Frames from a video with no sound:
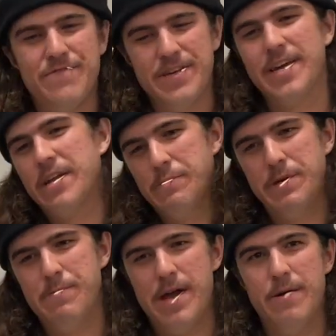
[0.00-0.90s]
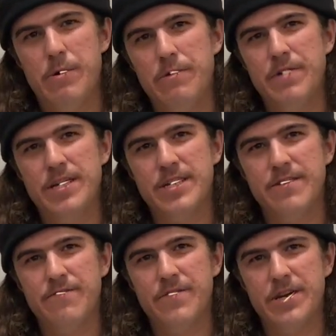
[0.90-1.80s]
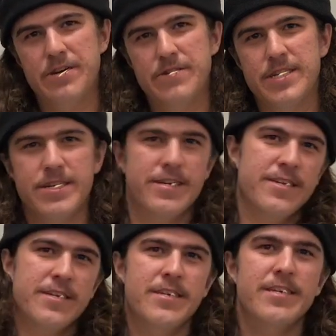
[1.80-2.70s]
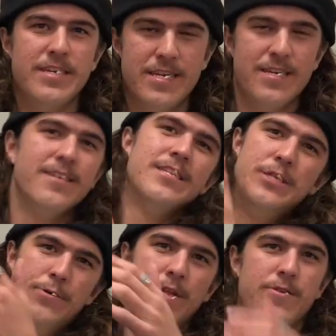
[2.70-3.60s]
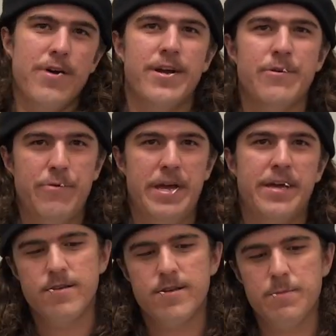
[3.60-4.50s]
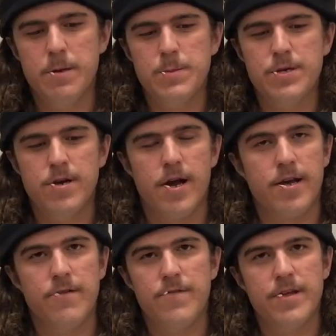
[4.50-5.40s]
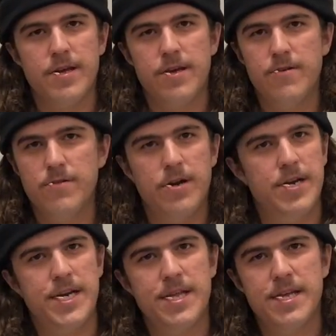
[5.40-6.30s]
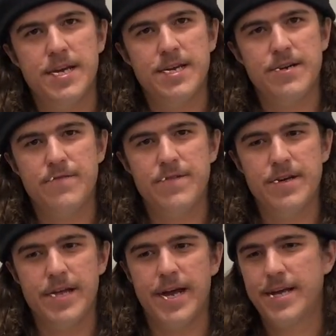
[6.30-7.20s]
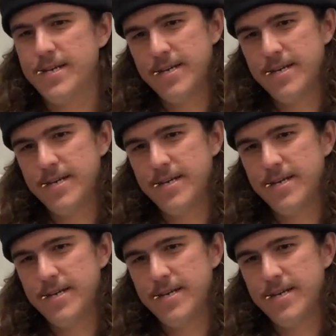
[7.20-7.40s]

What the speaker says: I feel like it'll be better motivation for you to do it throughout your week. Sometimes you're not going to feel like you learned anything or feel like